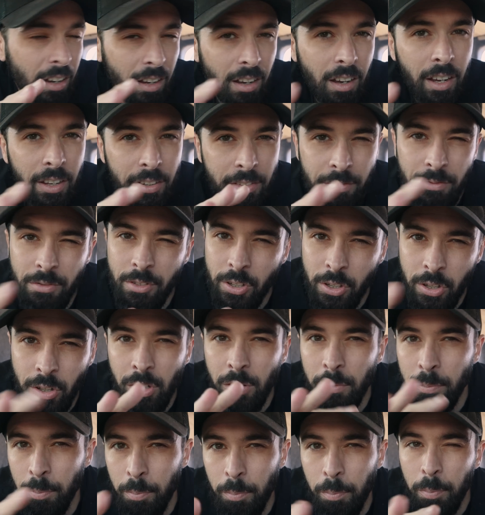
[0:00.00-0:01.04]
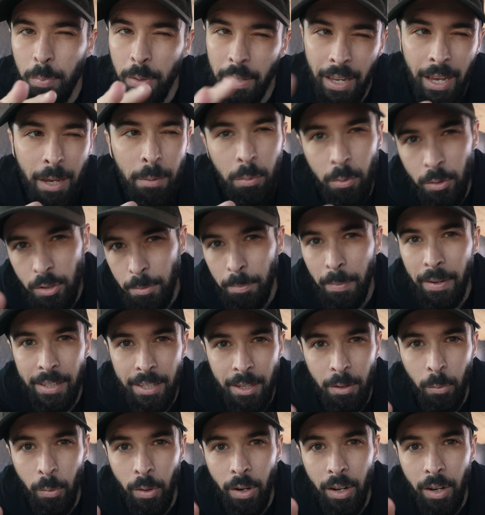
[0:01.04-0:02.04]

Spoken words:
I should be able to make it